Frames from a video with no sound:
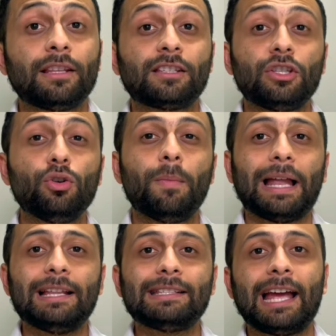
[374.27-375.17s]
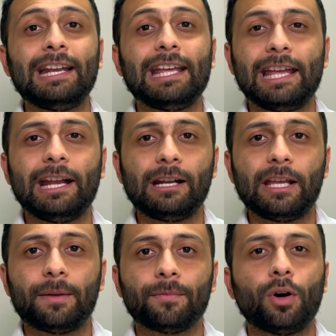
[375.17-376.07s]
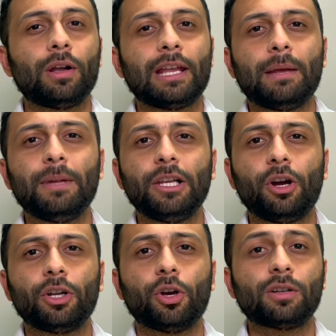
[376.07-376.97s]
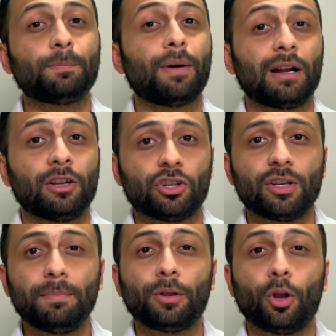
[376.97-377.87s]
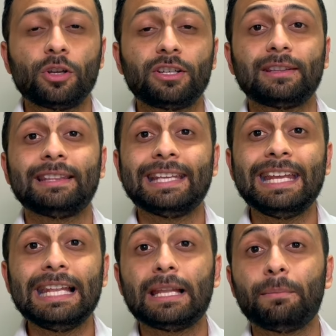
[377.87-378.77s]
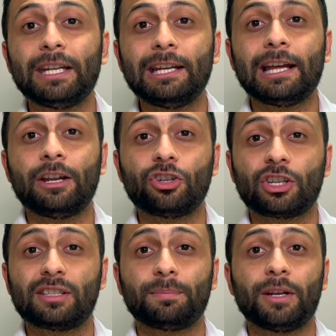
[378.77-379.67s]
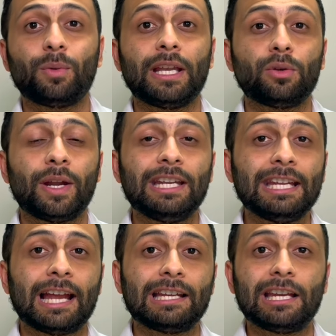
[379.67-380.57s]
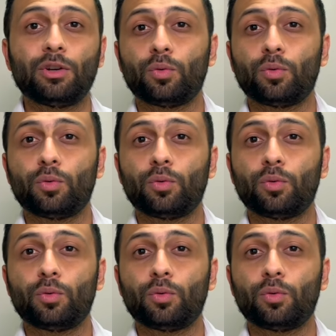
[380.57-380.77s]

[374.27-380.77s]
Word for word: This New Balance and ALD or Aimé Leon Dore's partnership launched three limited editions between 2019